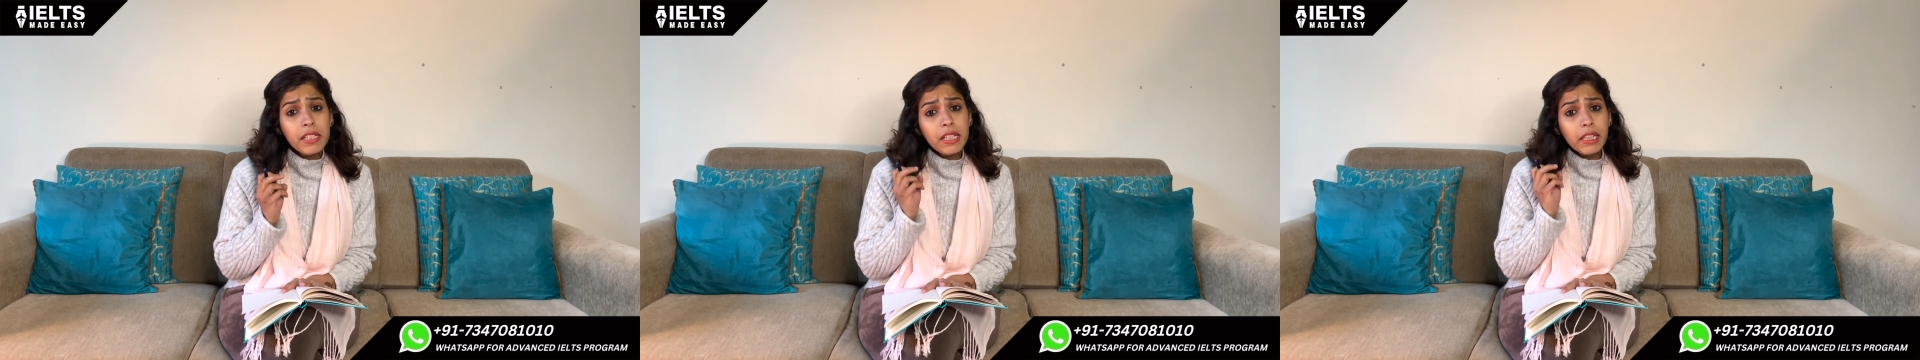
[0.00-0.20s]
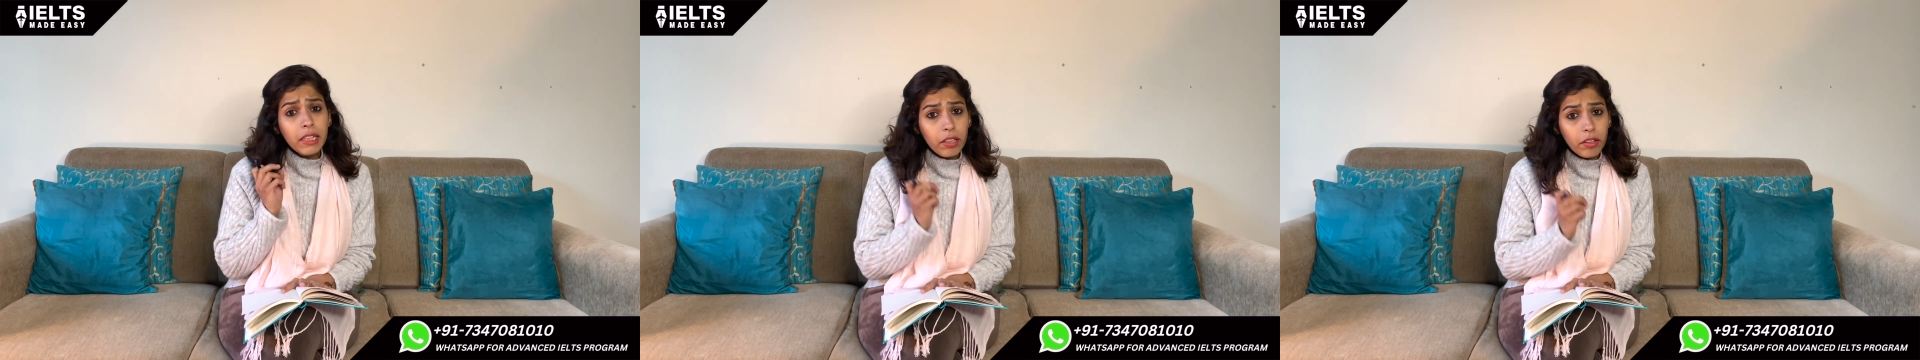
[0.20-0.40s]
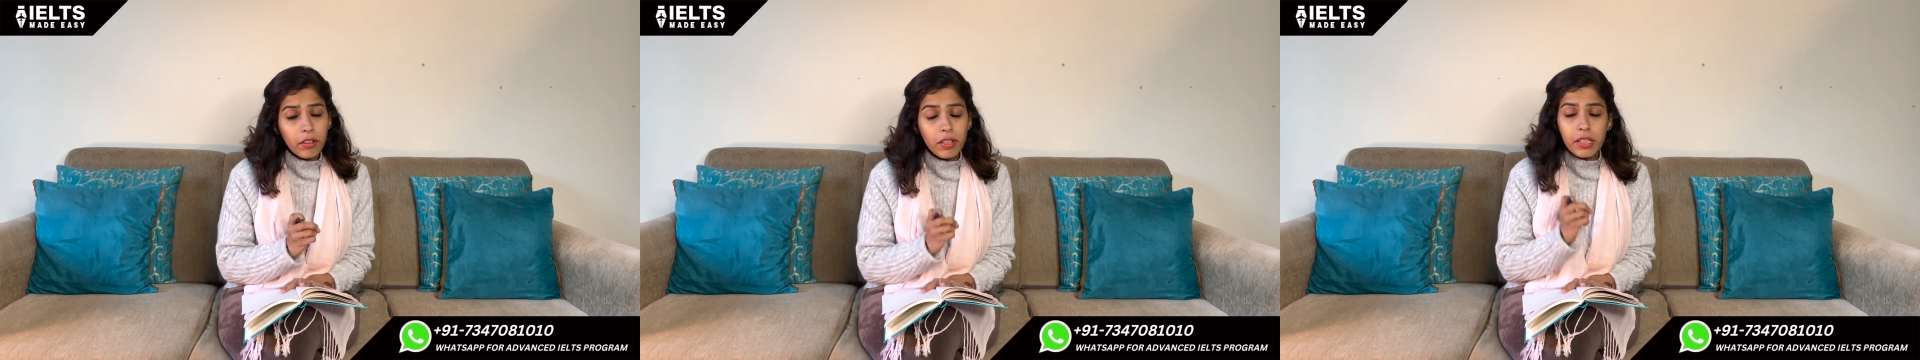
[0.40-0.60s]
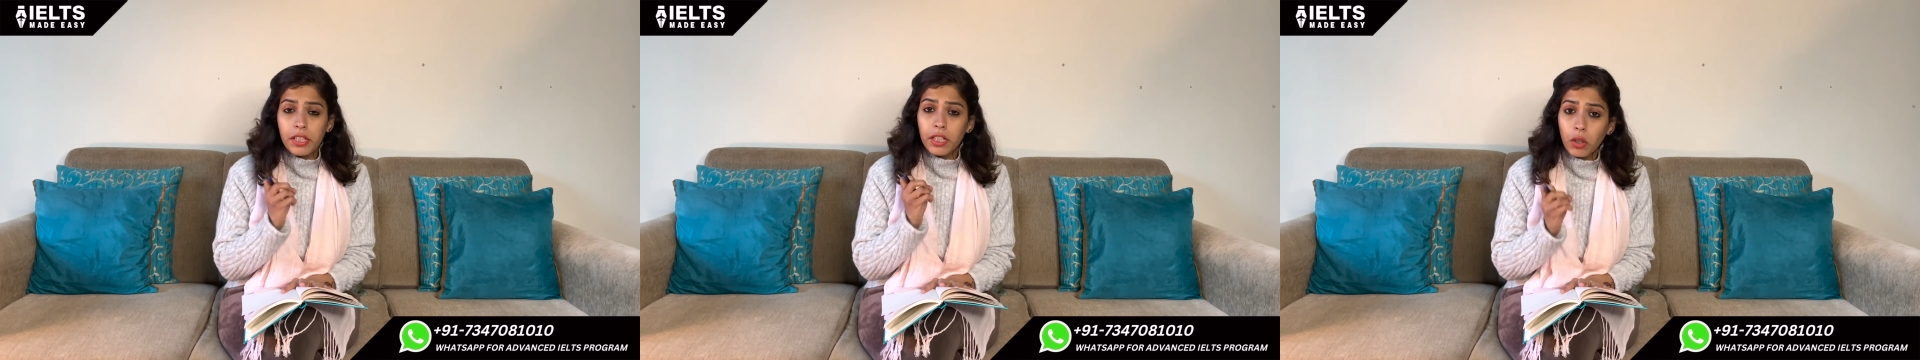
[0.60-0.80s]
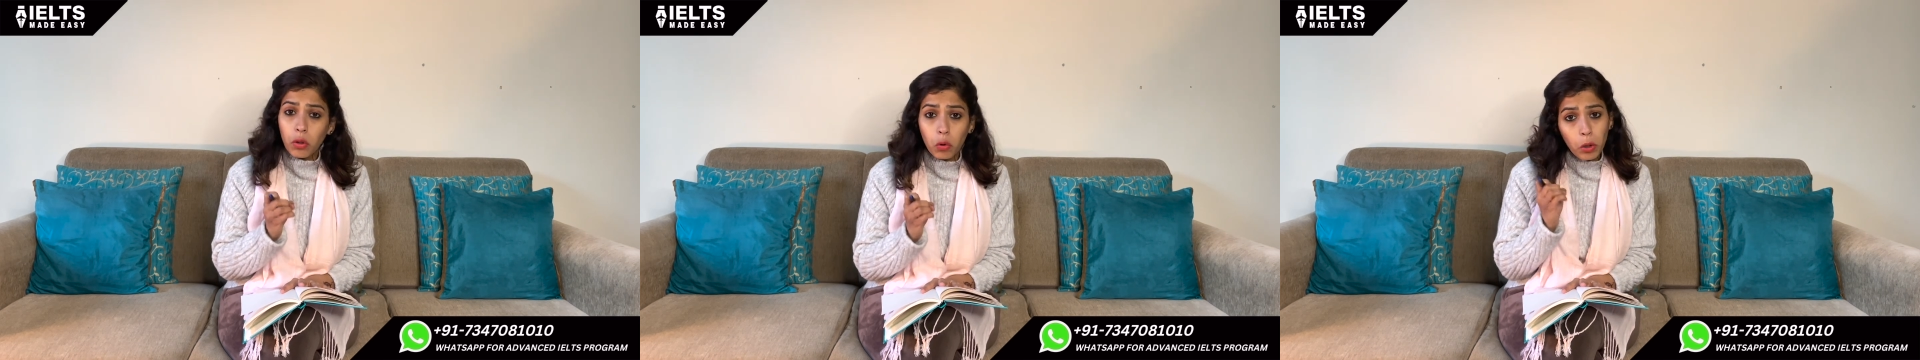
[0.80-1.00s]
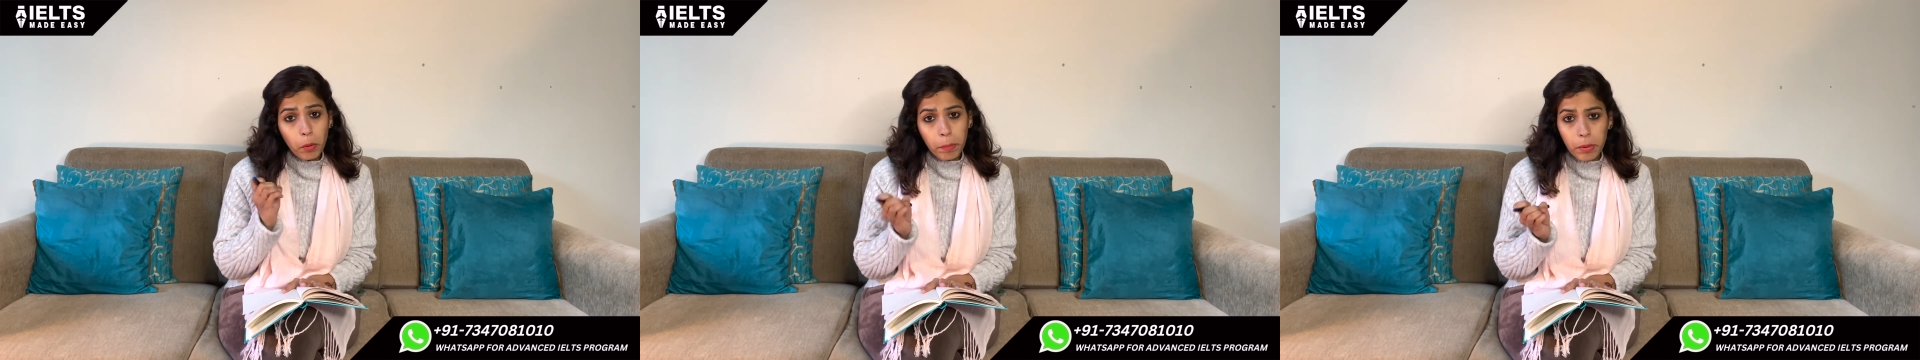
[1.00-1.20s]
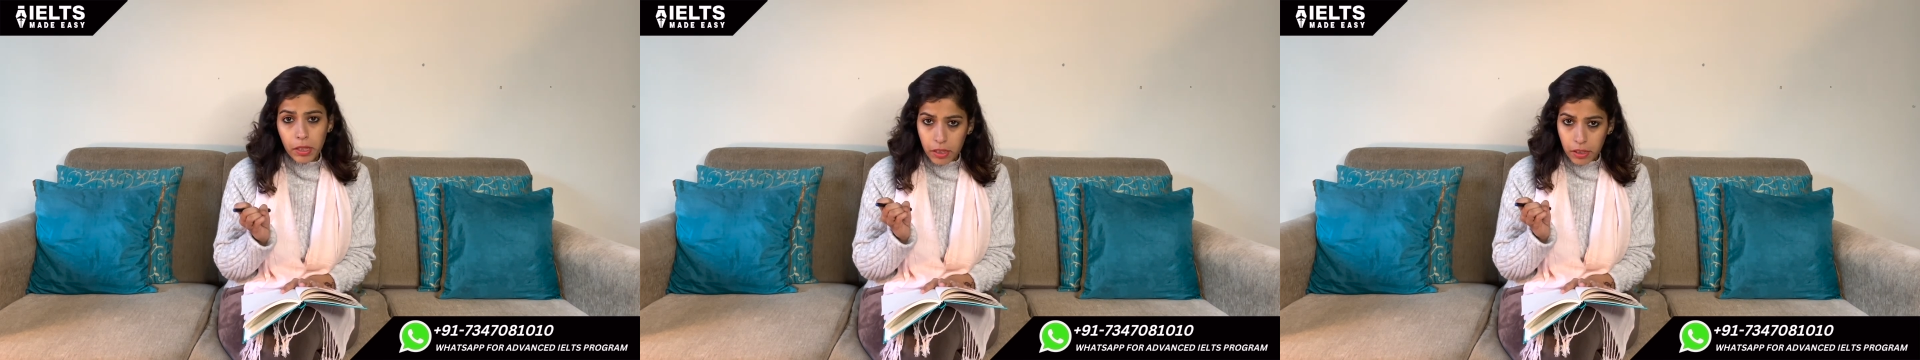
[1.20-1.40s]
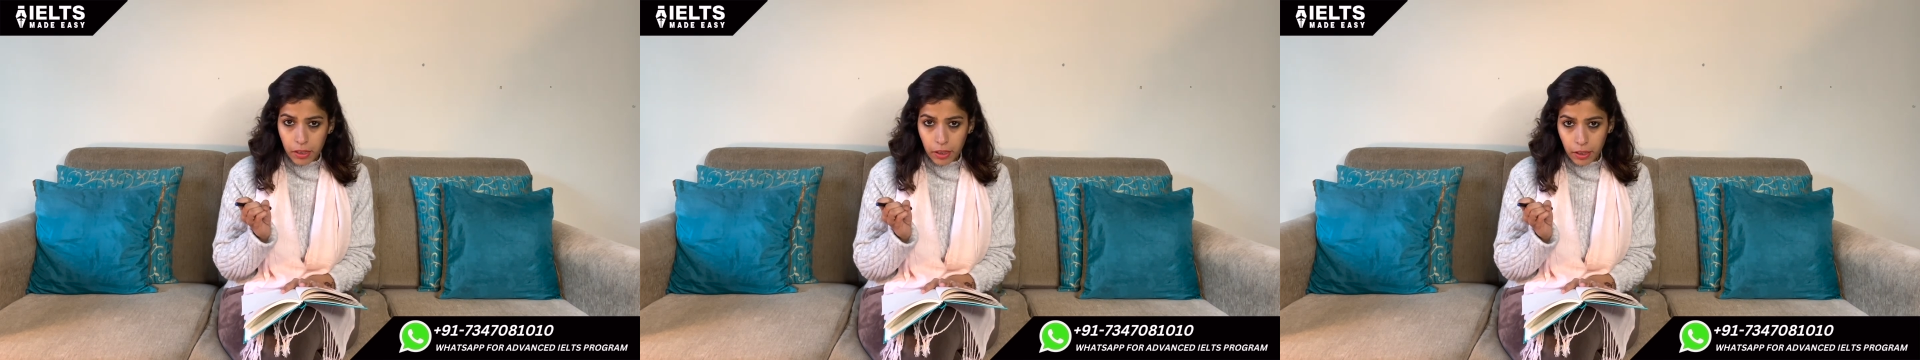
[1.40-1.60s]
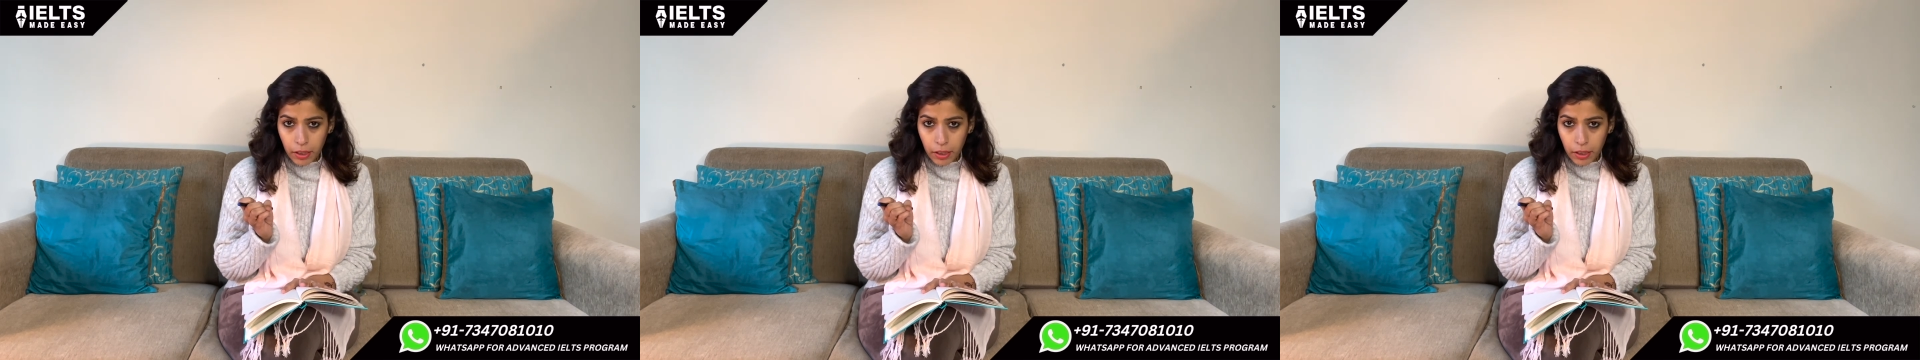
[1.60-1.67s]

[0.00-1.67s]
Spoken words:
an interesting old person.